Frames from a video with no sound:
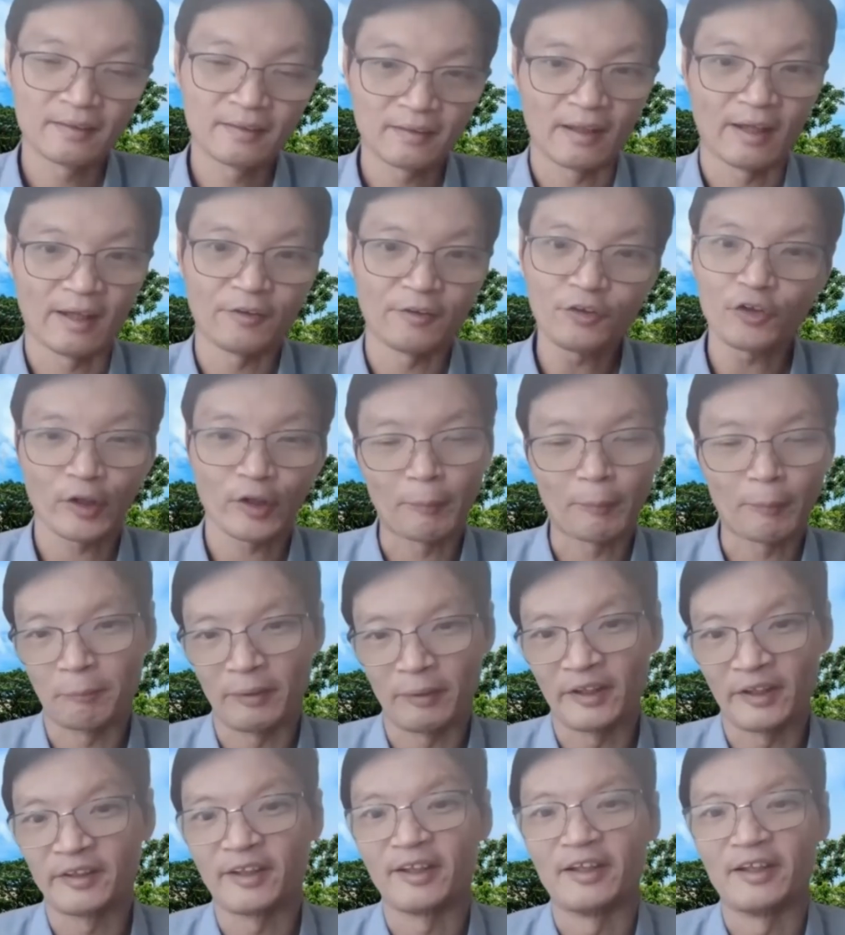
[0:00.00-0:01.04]
are you talking about
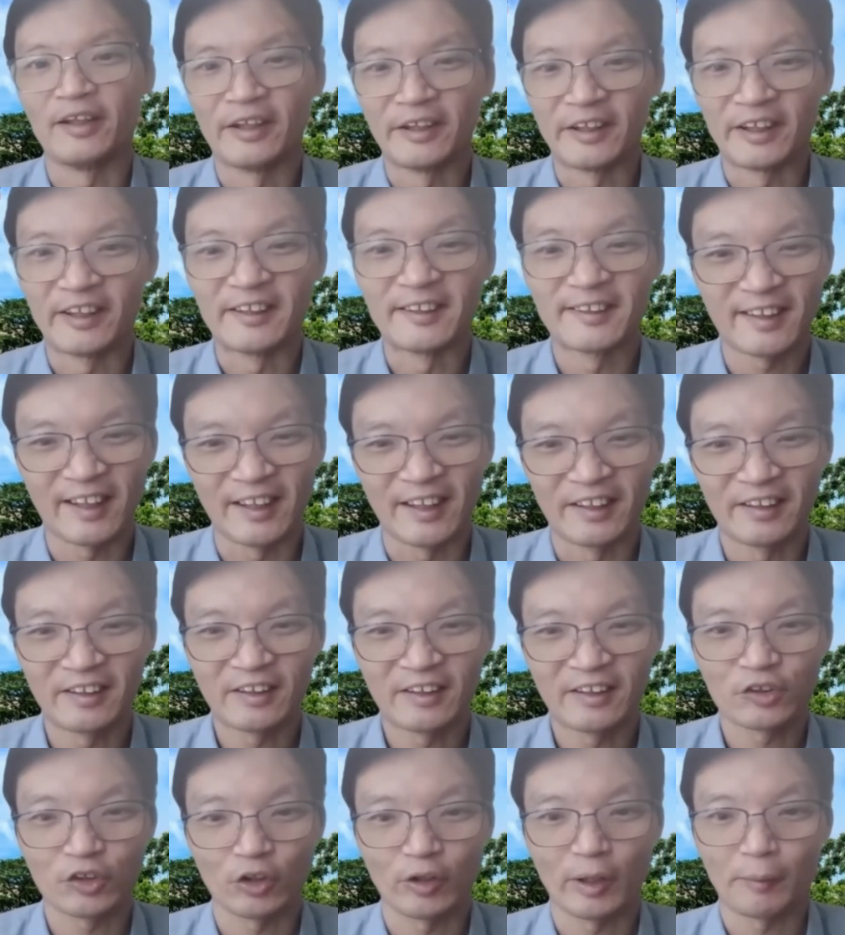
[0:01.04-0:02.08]
blended learning instead?
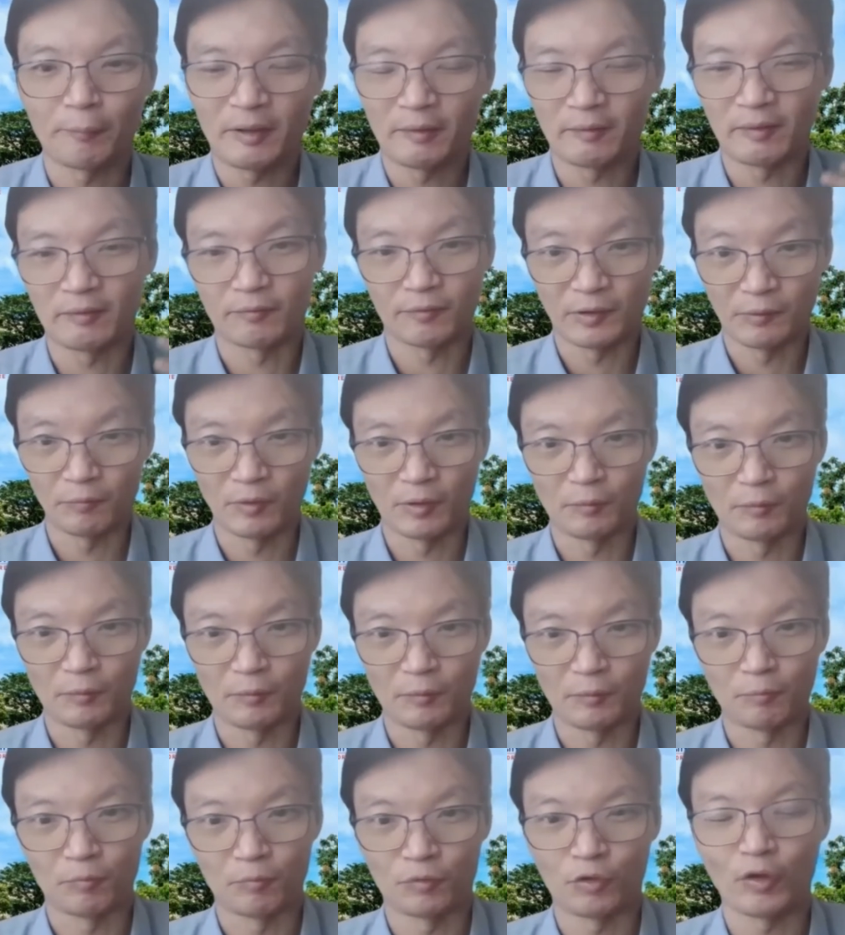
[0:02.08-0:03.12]
So I think we
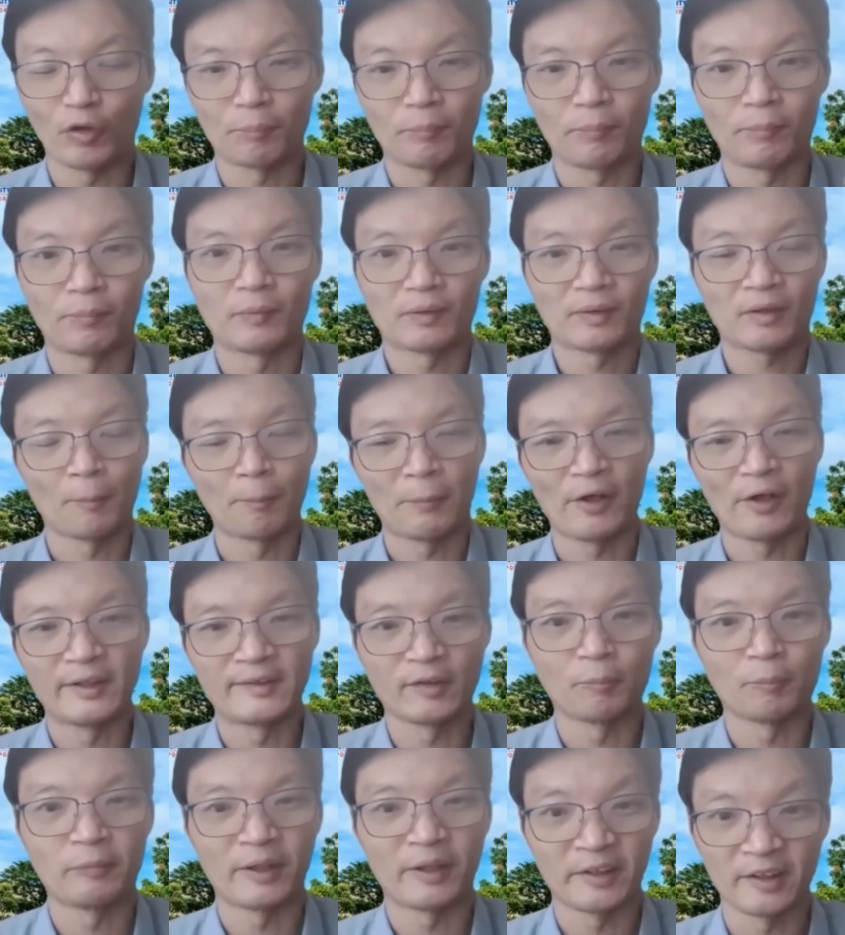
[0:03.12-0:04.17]
do a comparison
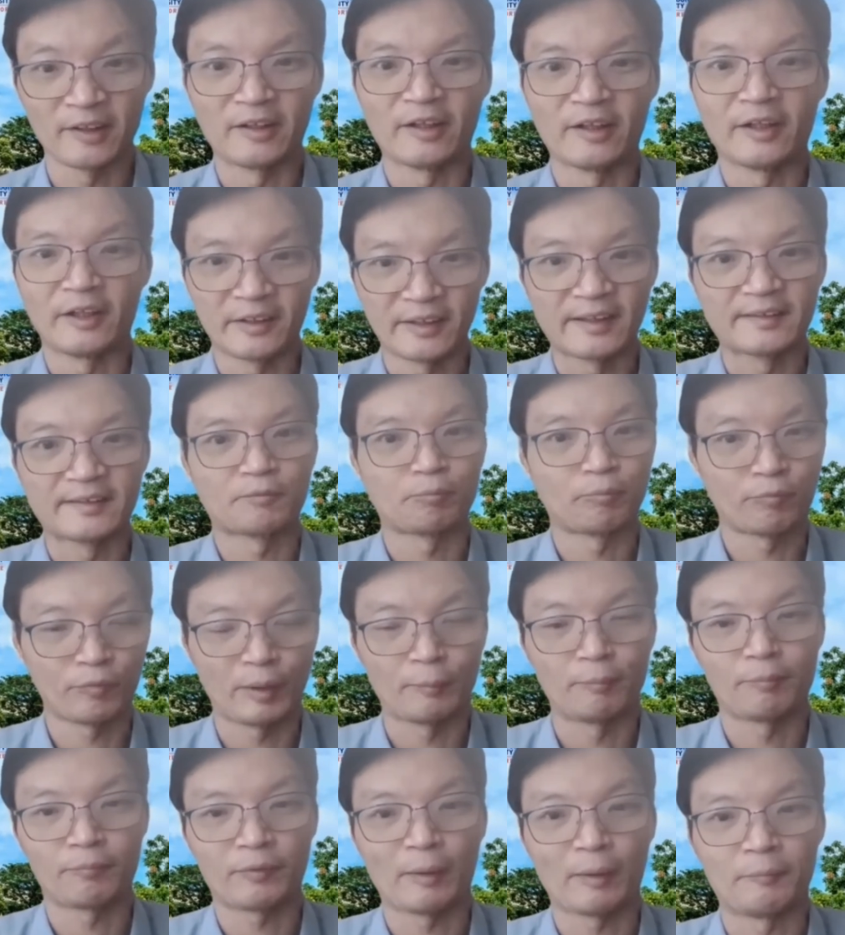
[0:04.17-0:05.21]
of blended learning. That's
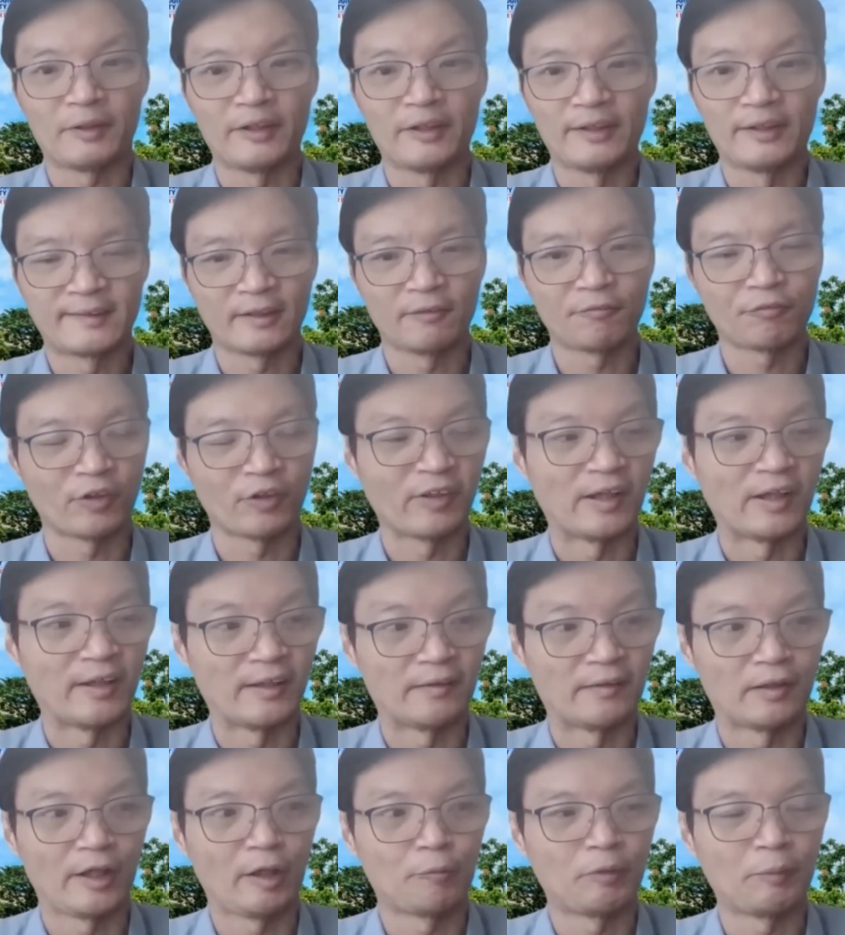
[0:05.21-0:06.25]
probably easier for
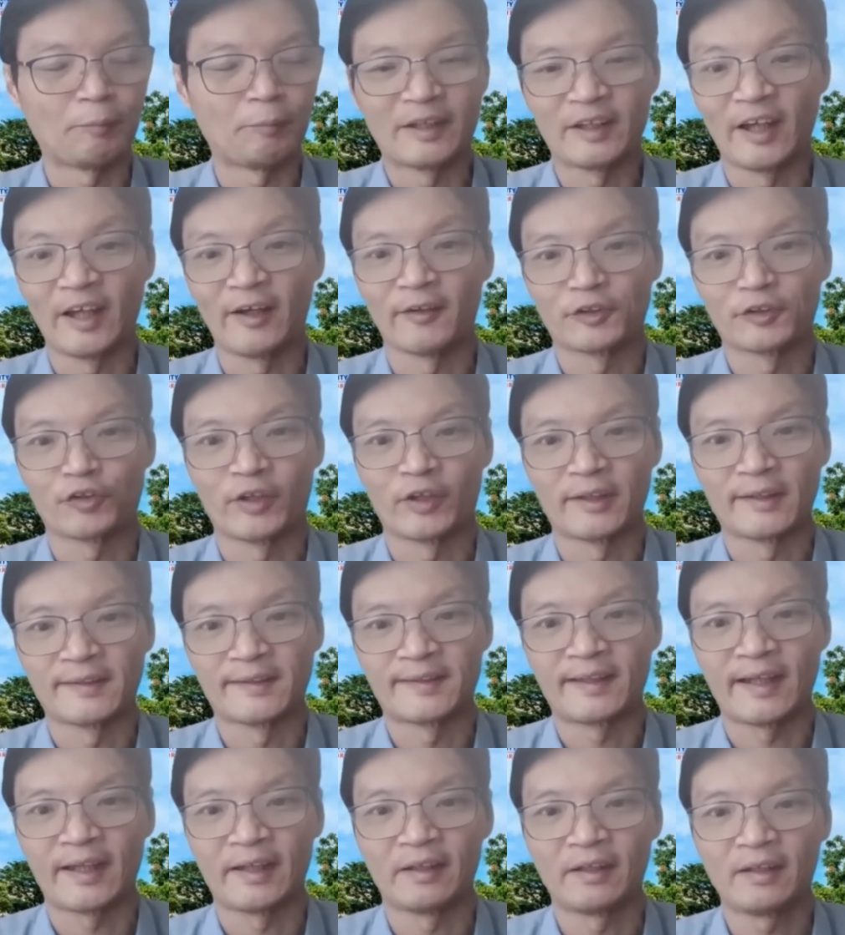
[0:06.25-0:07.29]
everybody else to
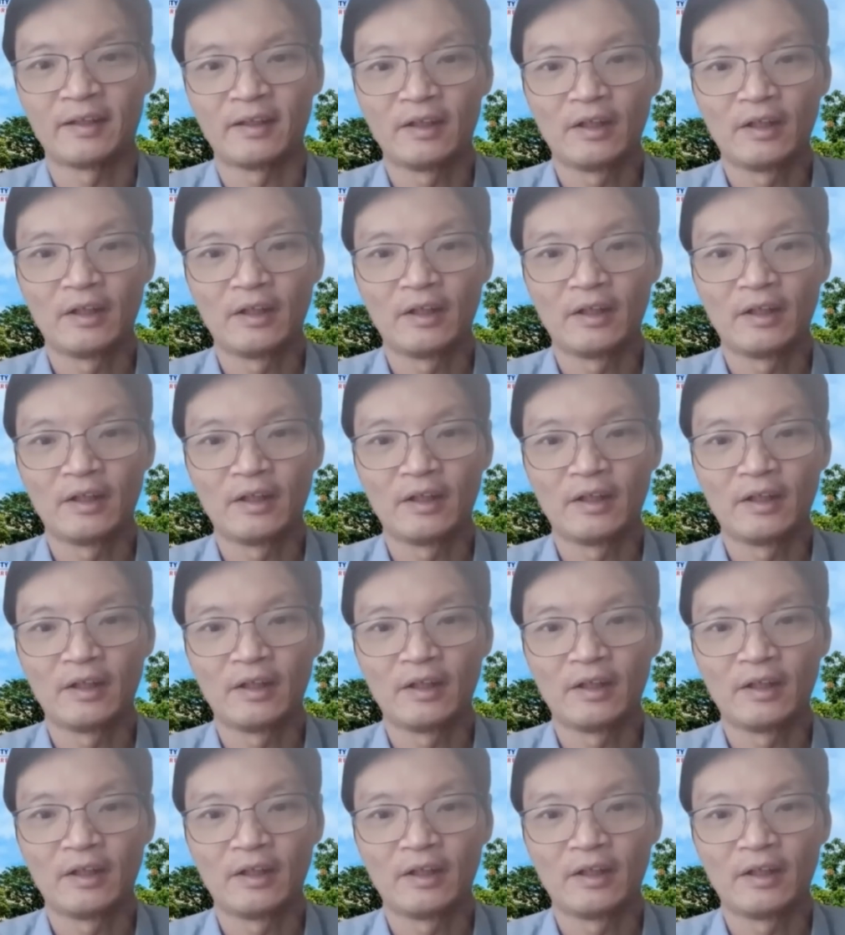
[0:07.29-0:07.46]
understand.